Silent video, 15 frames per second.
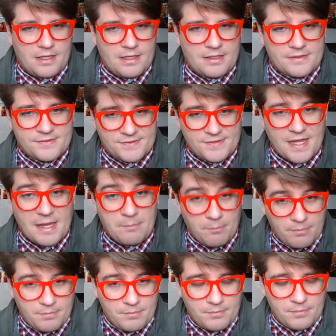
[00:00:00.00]
St.
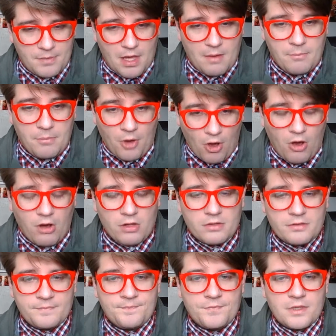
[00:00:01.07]
Uh, uh, Paul,